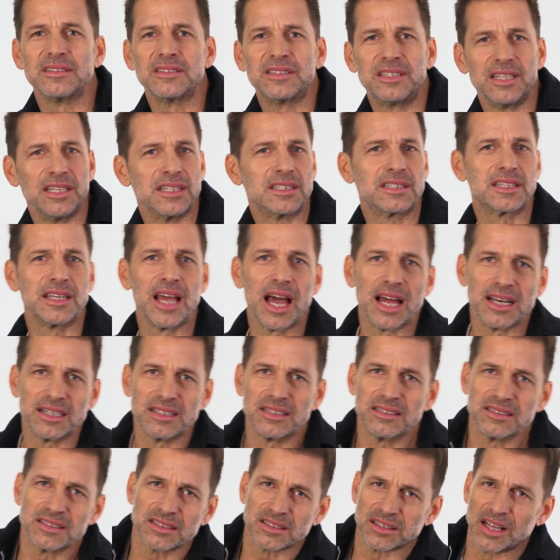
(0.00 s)
did
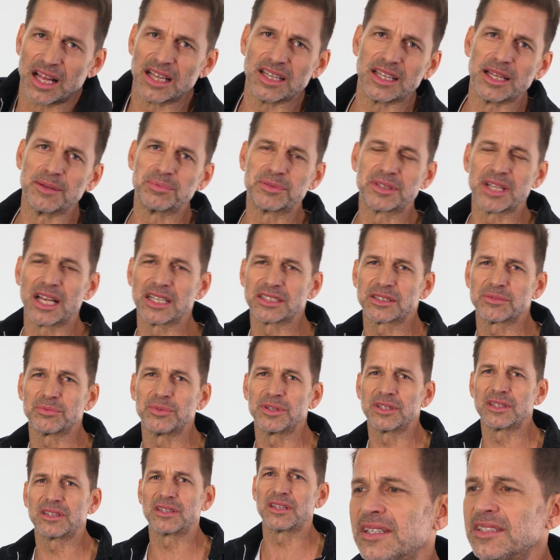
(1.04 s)
get slightly obsessed
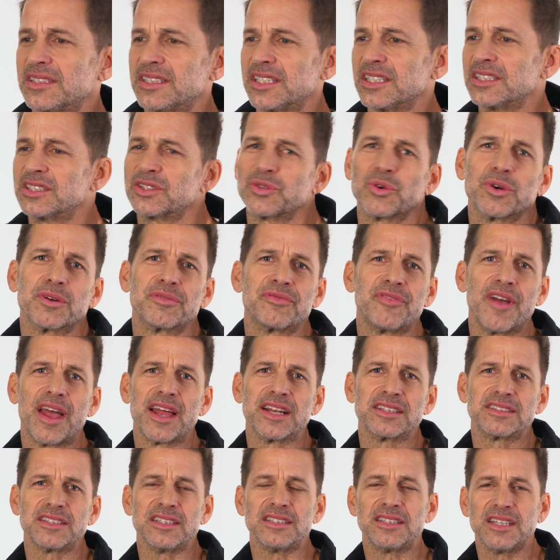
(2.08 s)
with just sort of
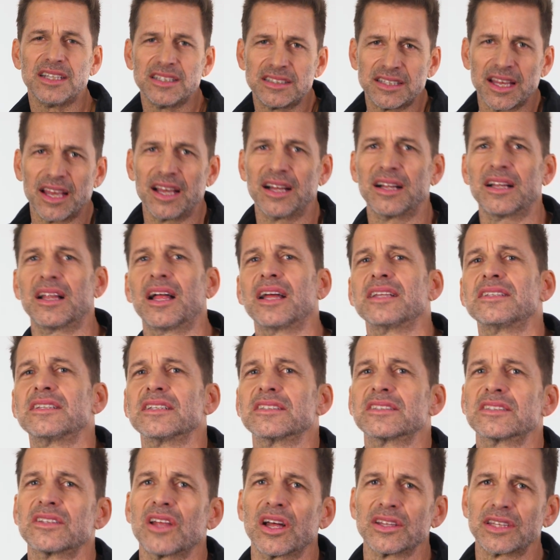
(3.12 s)
fantasy detail. I
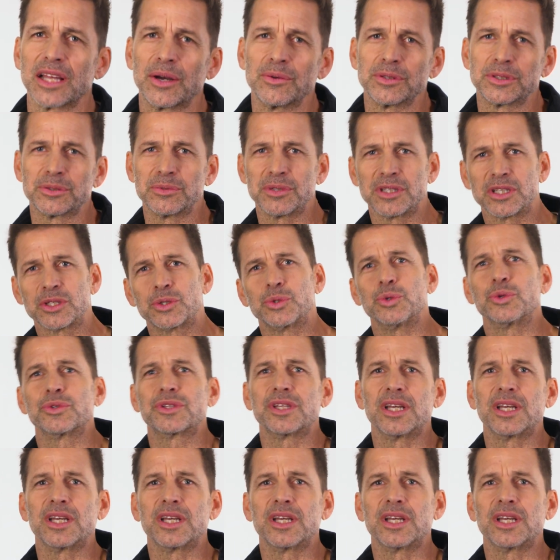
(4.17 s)
just thought that was a really cool